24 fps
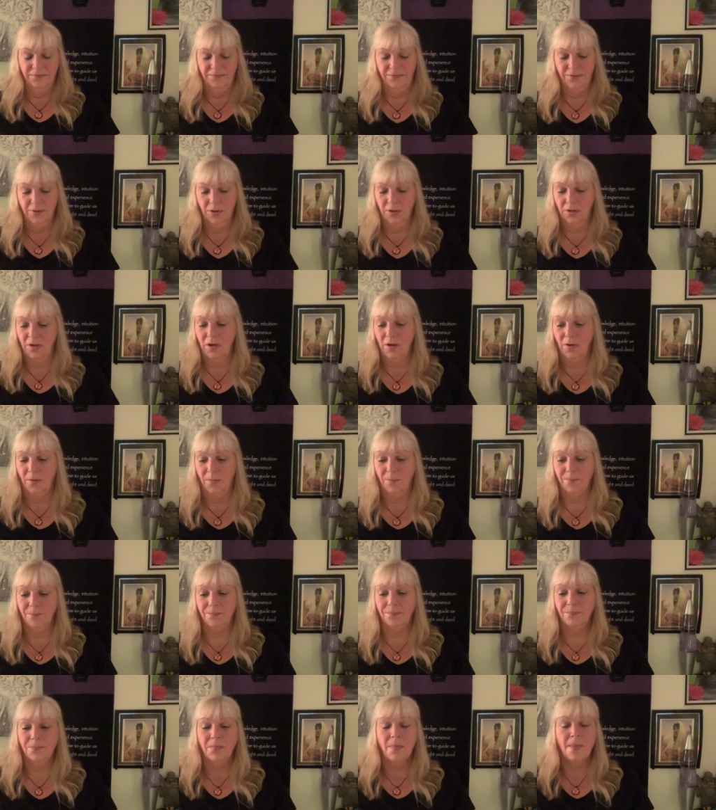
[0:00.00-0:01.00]
virgo
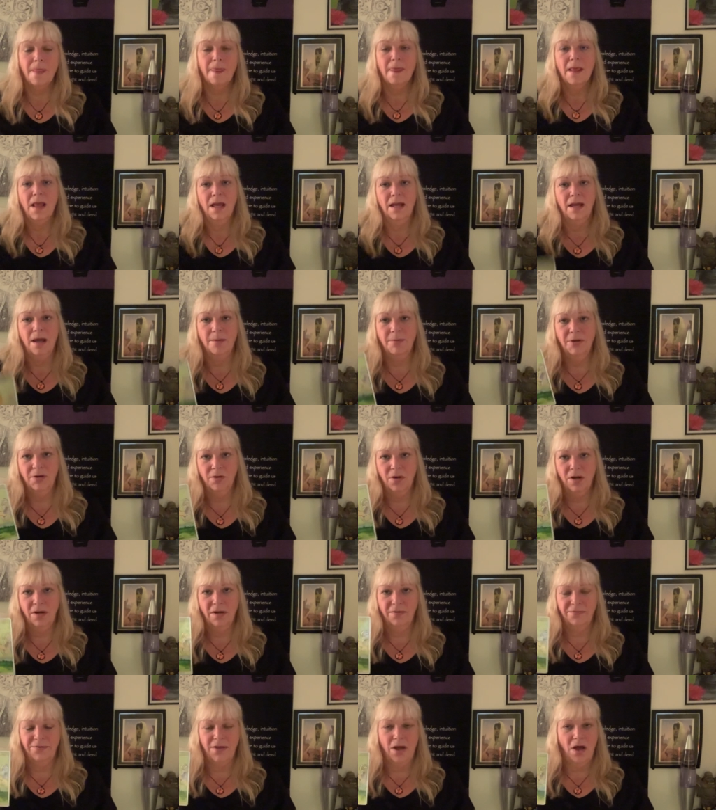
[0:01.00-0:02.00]
coming right
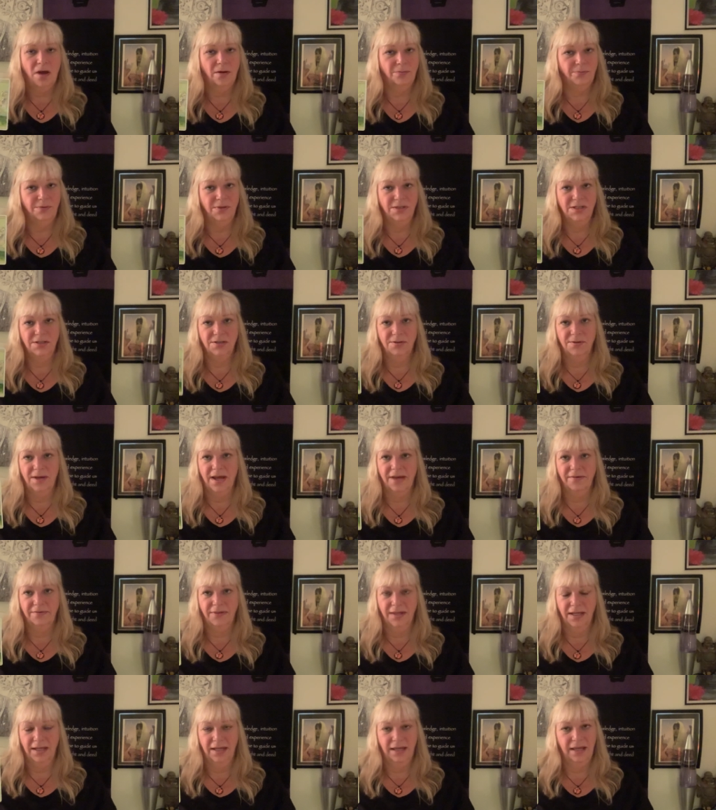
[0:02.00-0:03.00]
off the hop, we do
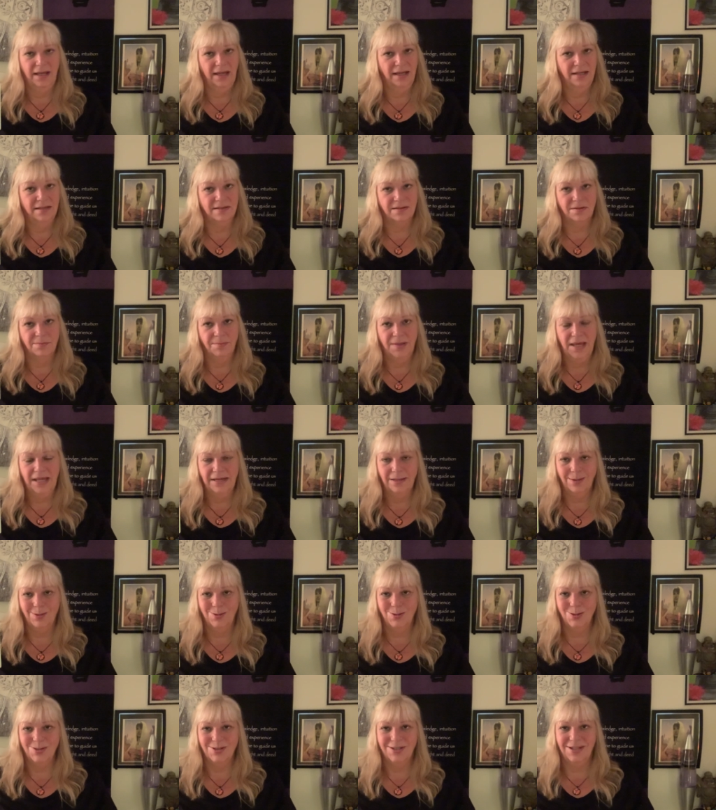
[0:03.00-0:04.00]
have the Ace of
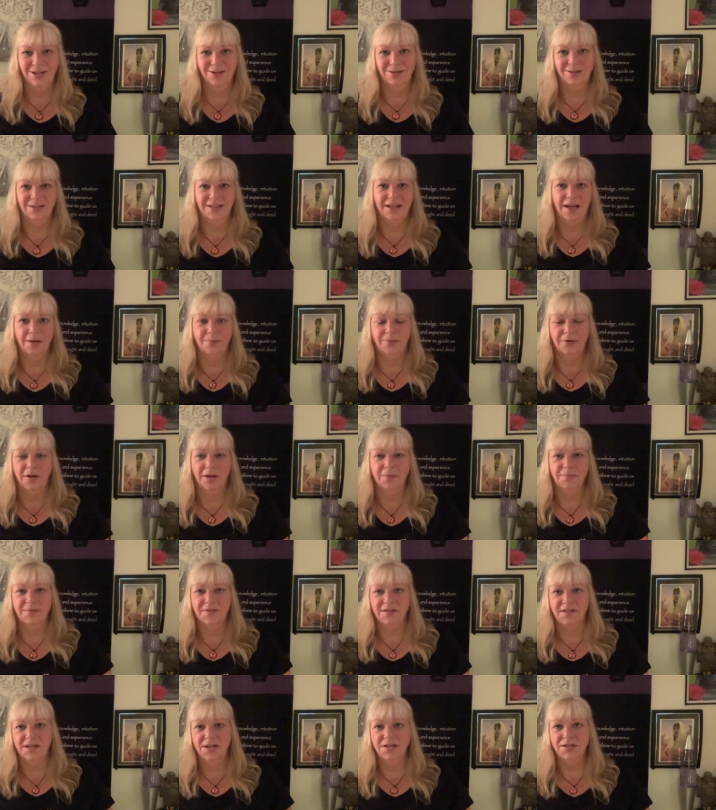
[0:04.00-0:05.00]
Pentacles here in the upright
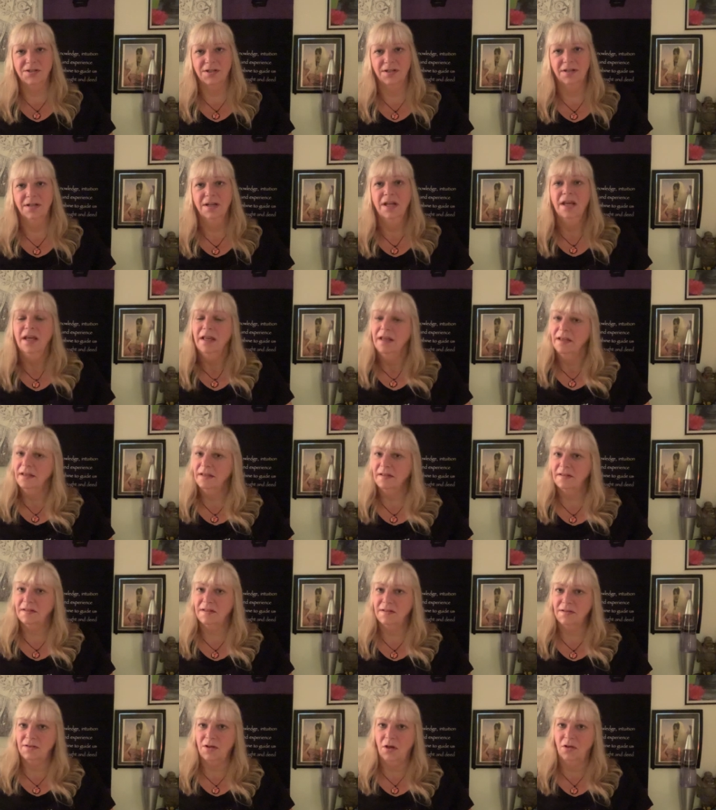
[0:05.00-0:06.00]
position.
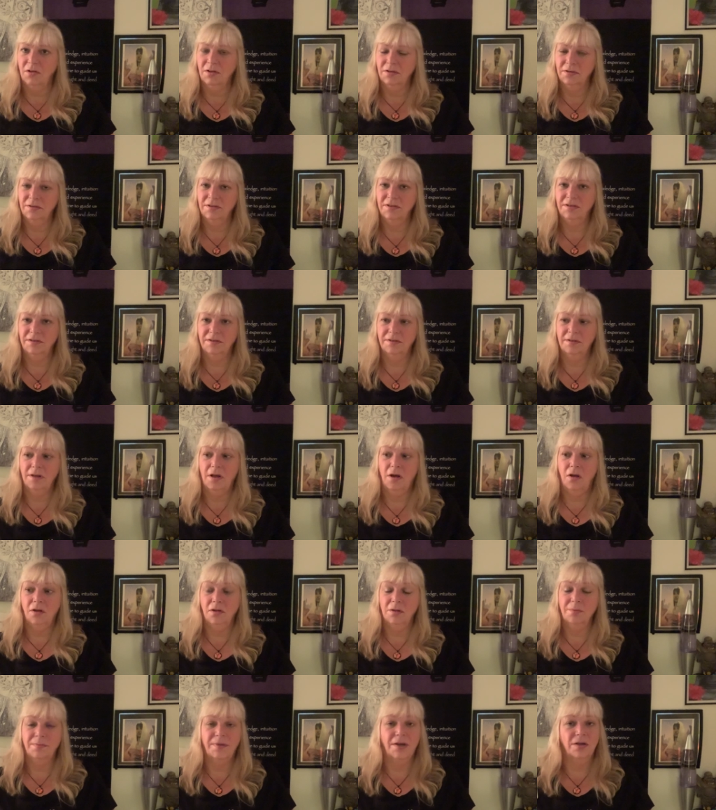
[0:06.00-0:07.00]
This is all, this is
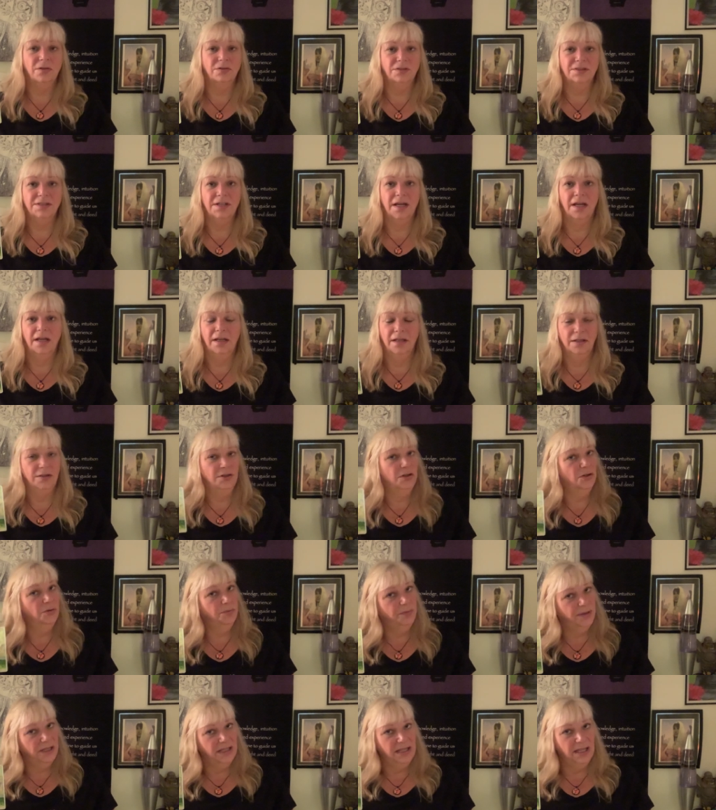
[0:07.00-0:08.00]
all about a uh,
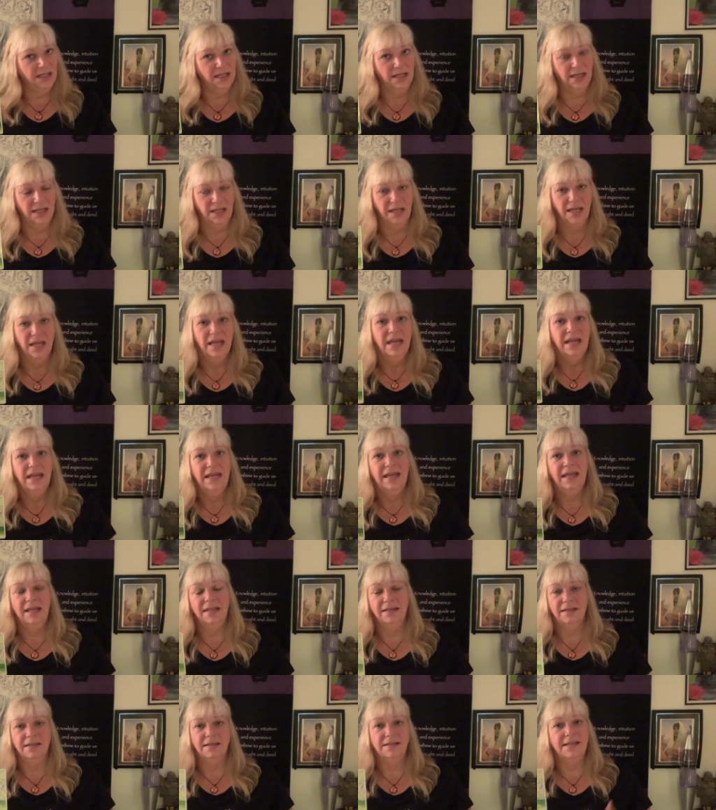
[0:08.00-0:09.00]
new beginning
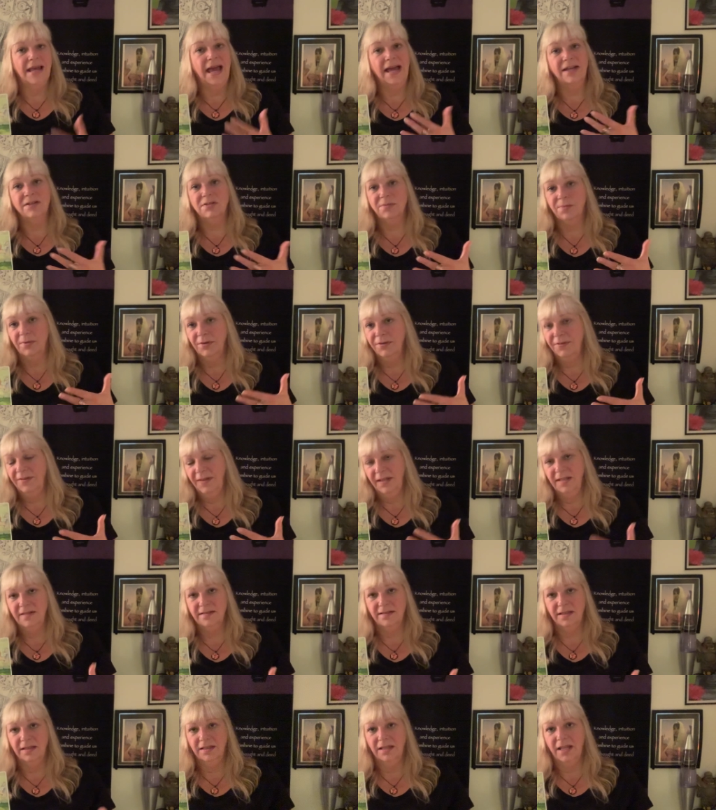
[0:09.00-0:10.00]
in the tangible
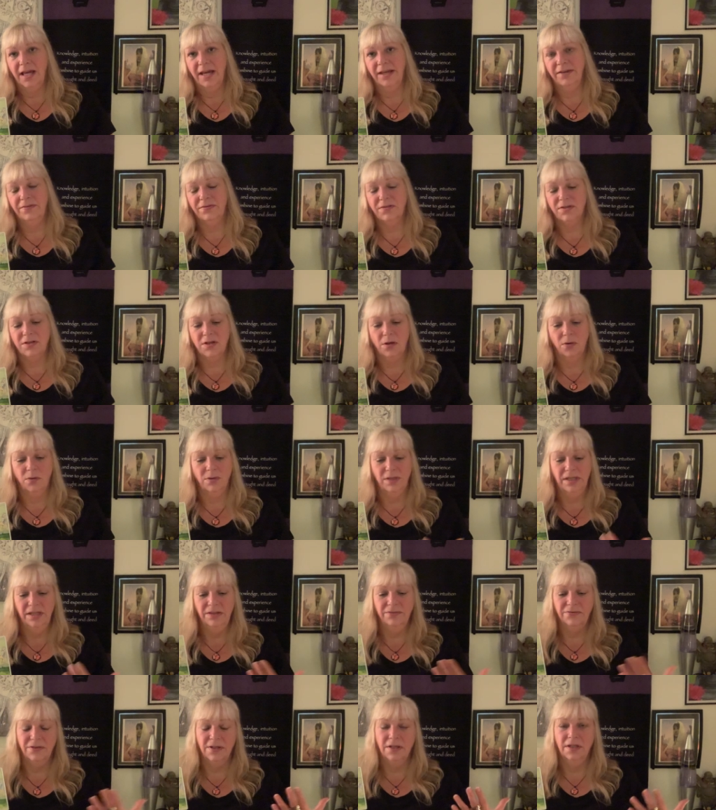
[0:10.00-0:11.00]
things in life. So
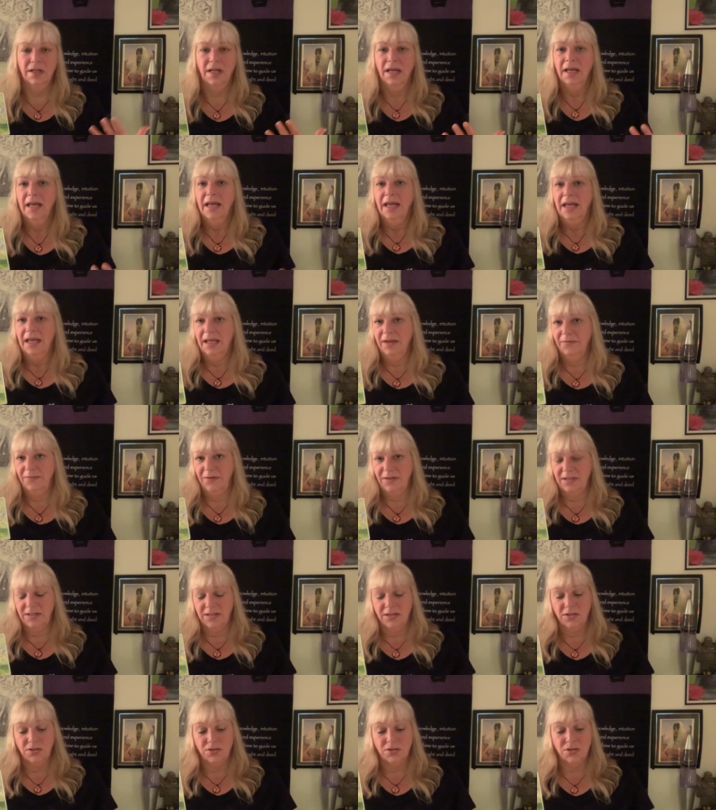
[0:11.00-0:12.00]
even if it's
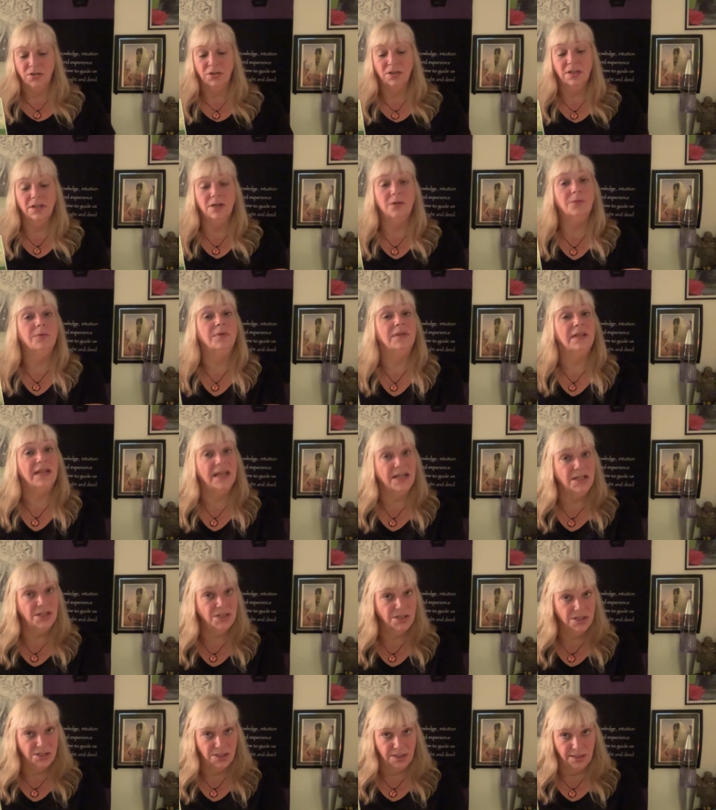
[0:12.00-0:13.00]
concerning a
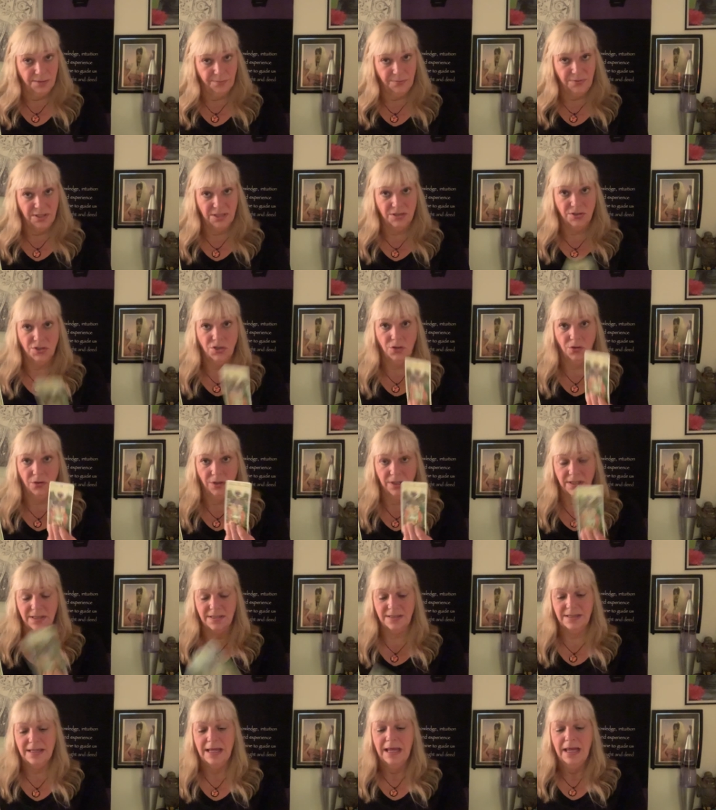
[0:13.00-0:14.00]
relationship, this
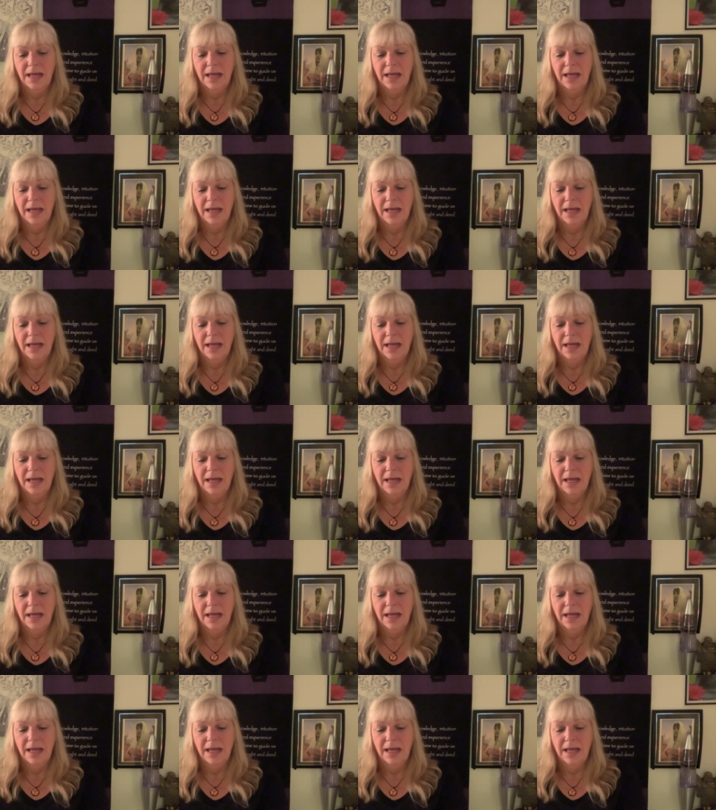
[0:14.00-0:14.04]
choice,